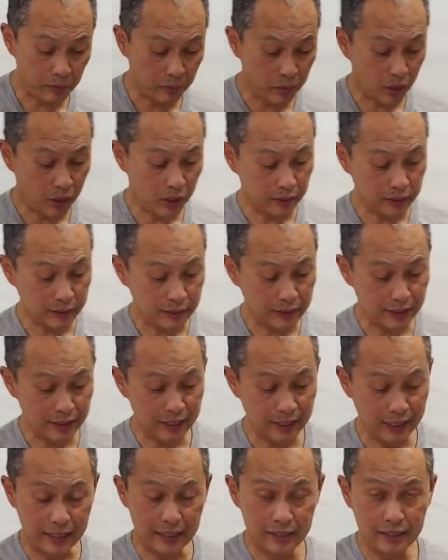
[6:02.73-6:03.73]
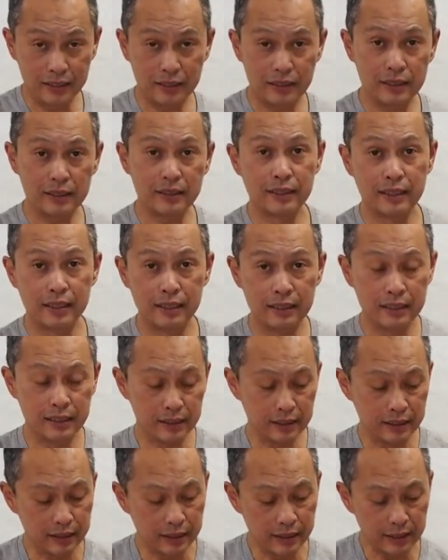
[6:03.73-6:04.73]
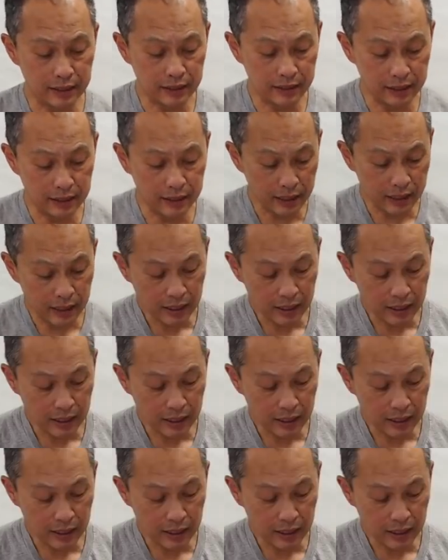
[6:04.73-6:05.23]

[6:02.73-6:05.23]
part is the the